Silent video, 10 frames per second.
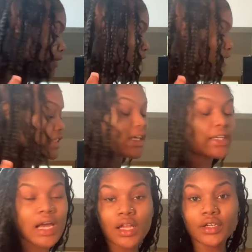$15,
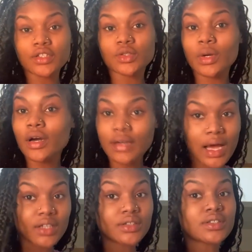
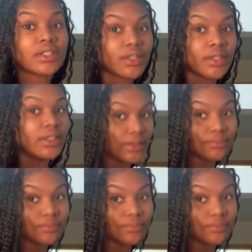$12, literally